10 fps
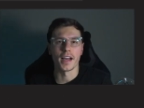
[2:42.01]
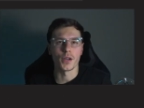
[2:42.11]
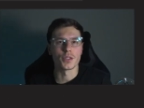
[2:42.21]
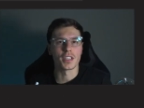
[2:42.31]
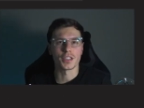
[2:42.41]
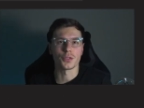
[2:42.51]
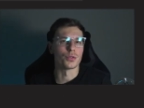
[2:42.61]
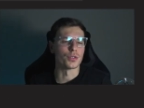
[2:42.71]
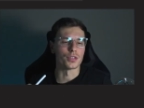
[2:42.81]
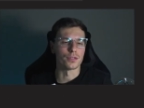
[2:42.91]
And now let's get
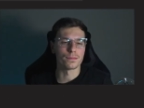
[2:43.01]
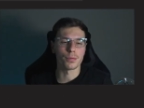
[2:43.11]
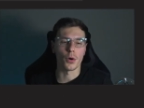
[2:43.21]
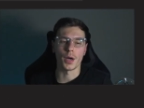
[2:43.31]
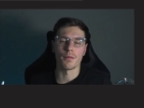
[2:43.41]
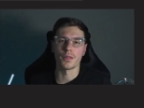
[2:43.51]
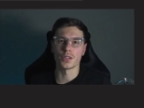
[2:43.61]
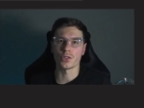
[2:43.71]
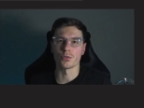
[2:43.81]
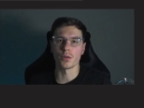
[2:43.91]
to your program
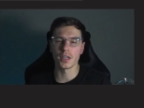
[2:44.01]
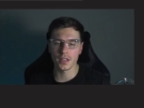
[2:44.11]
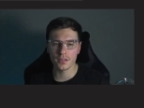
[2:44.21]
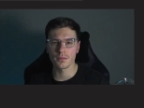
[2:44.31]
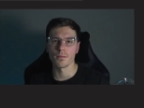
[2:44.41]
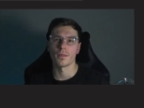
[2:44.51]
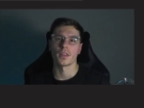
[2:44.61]
finishes running.